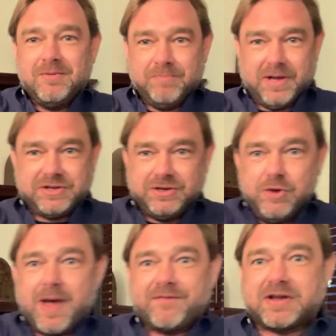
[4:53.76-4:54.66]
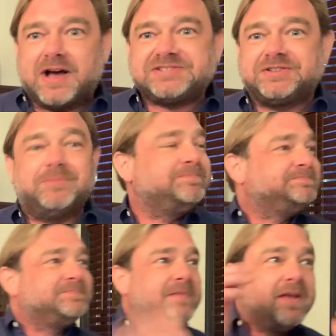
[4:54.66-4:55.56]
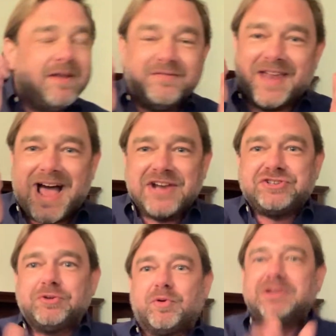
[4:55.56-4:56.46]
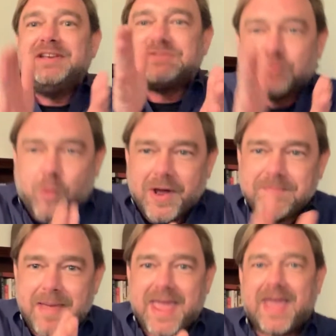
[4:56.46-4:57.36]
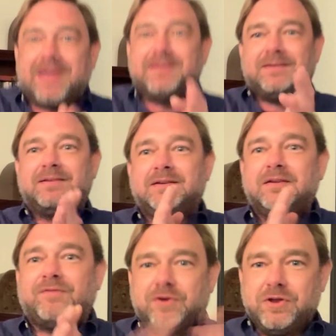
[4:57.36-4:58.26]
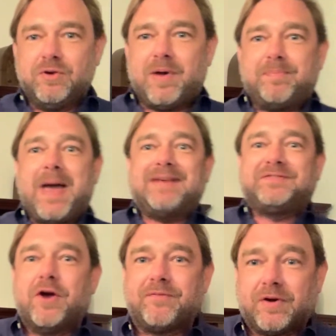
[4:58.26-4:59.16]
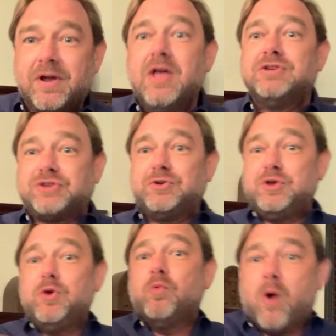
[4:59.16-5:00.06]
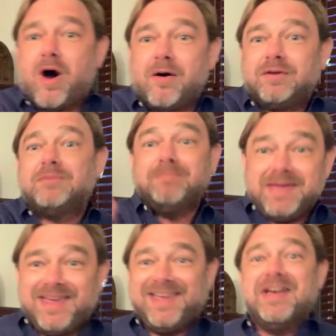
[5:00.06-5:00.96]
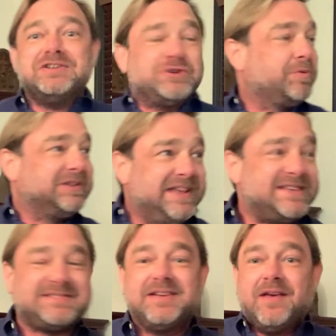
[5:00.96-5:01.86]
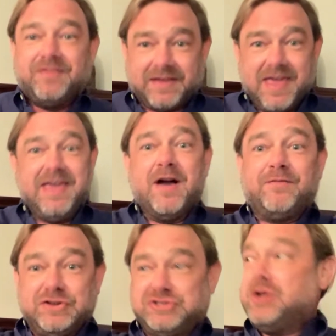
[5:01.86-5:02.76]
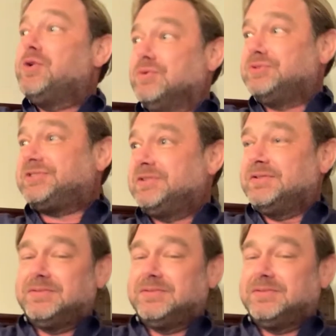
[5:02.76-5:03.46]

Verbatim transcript: but you have a custom that I should release one man for you at Passover. So, do you want me to release the king of the Jews?